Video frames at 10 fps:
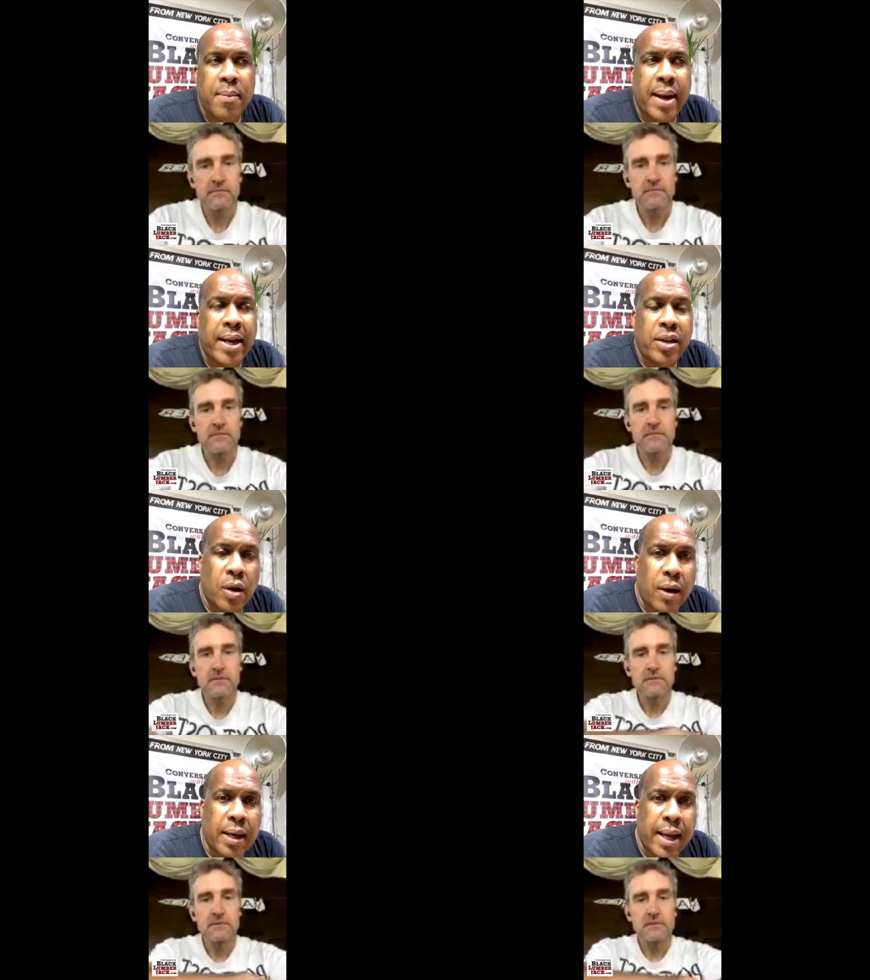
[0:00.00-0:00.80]
Speaker 1: yard
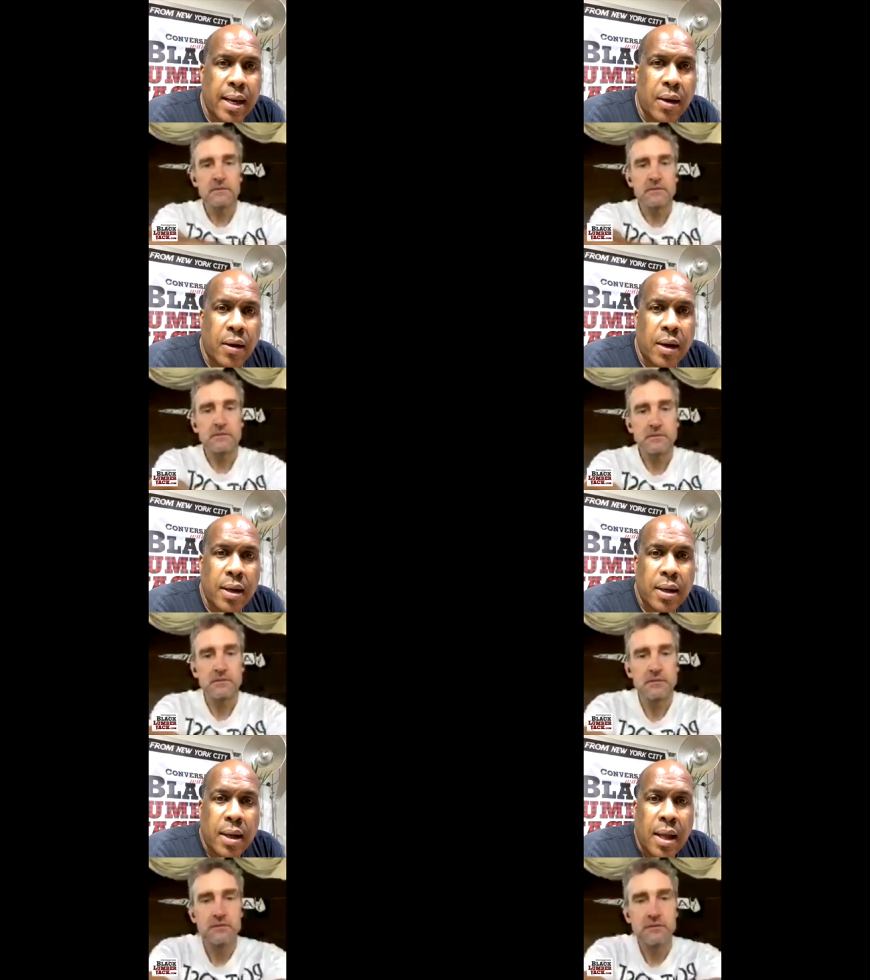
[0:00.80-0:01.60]
landlord.
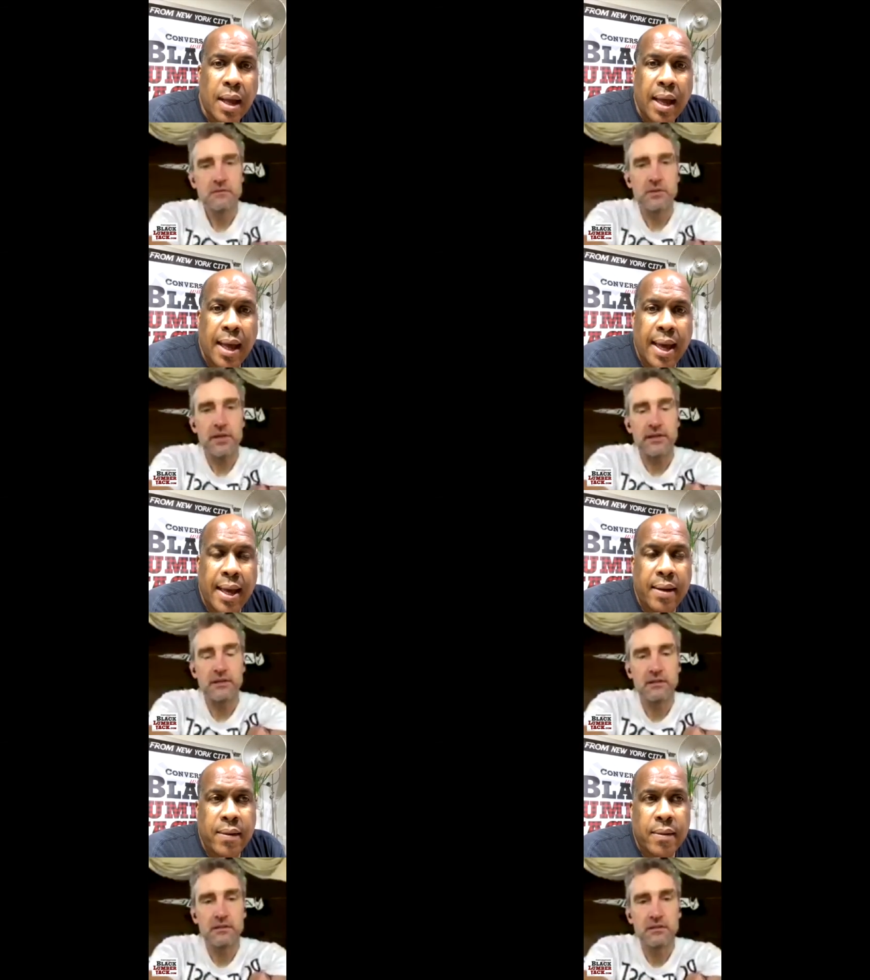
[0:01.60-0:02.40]
Right.
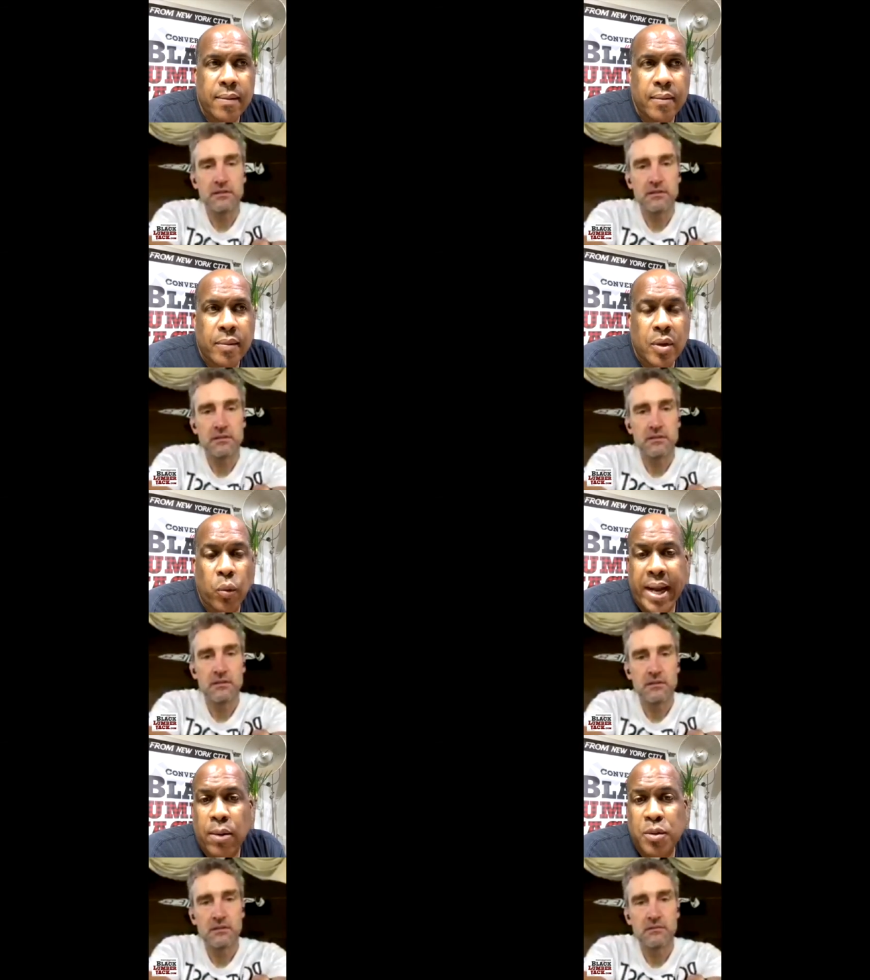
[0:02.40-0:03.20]
And when I
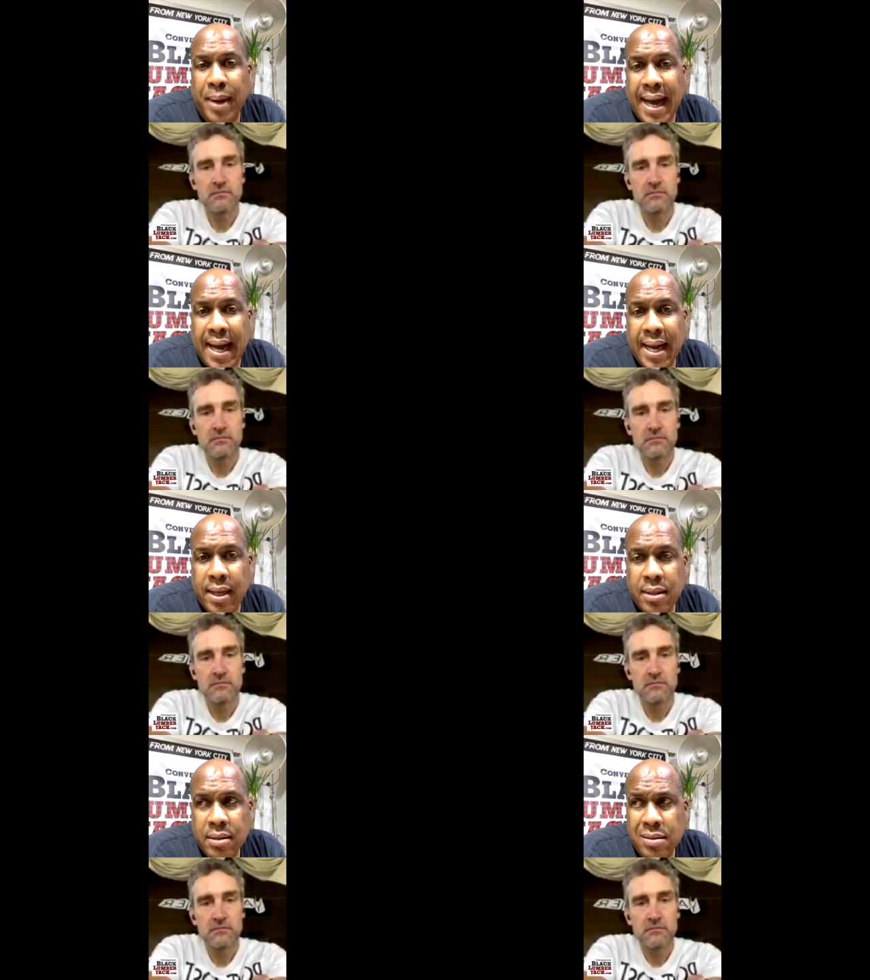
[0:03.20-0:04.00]
was behind
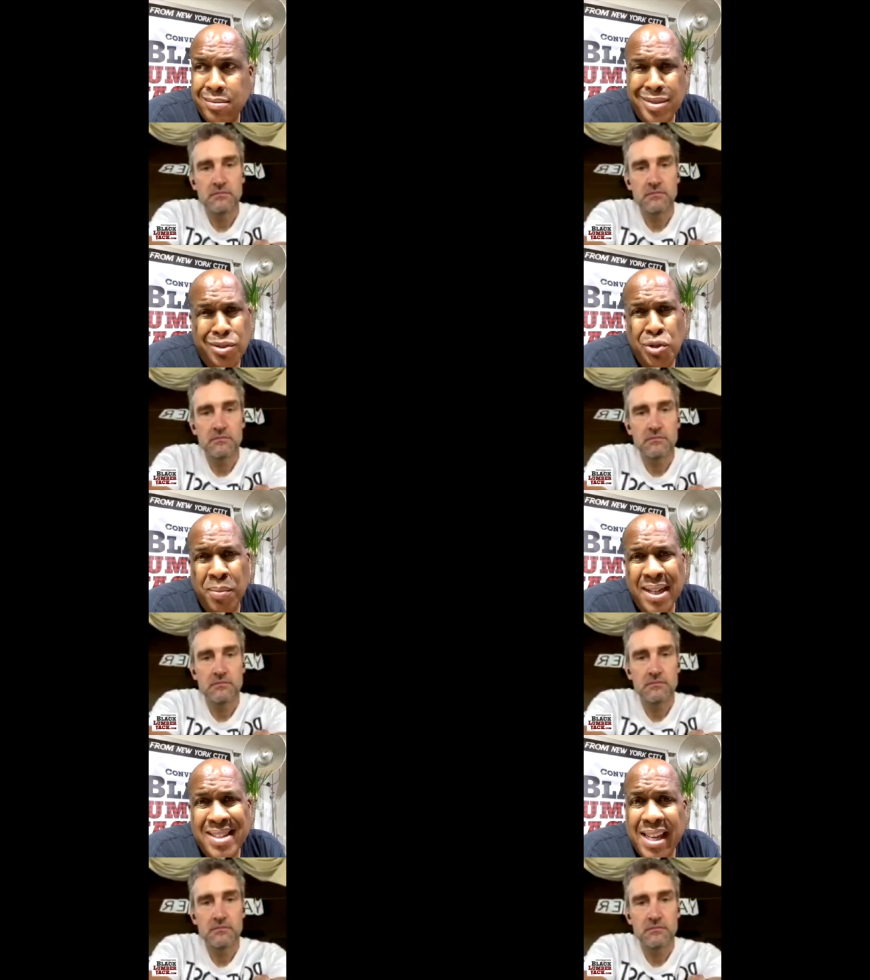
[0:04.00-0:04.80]
two
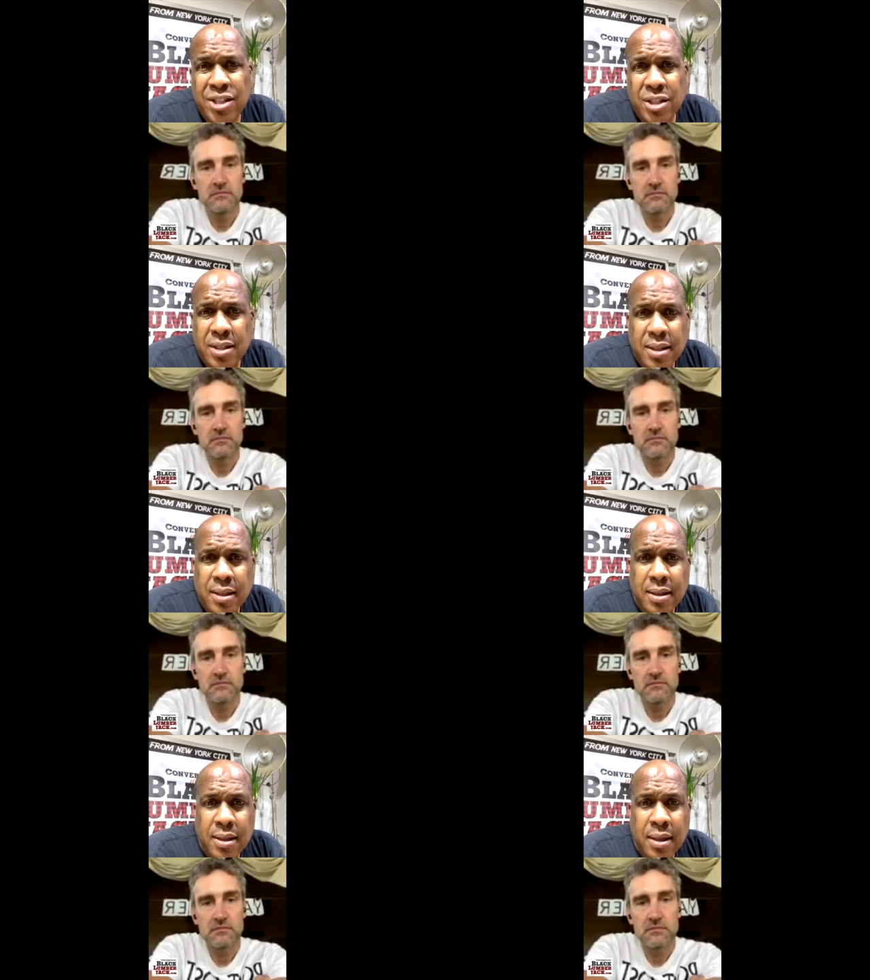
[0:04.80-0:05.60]
months each,
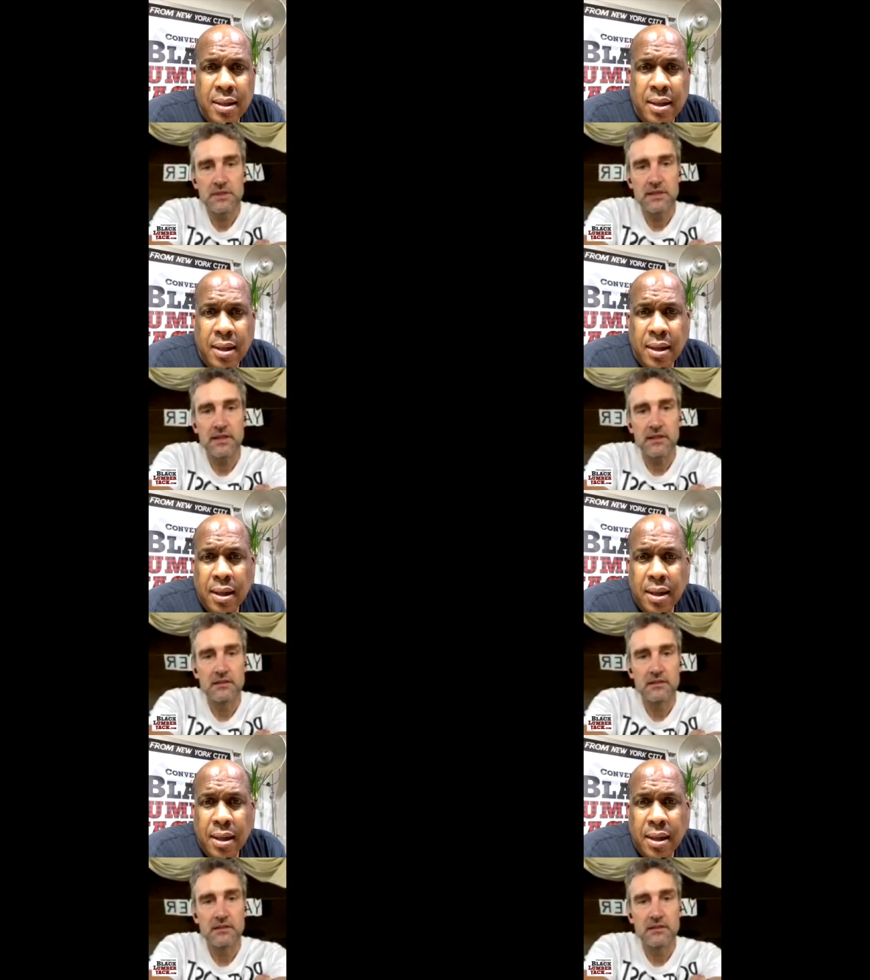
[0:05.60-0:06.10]
yeah.